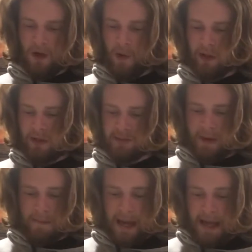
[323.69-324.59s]
Oh, I lost
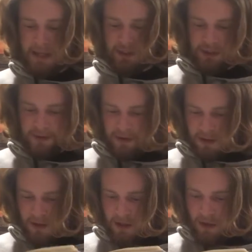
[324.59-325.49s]
my page.
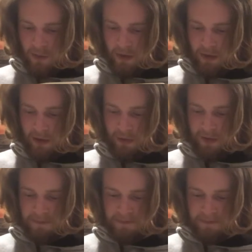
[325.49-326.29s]
Where are we?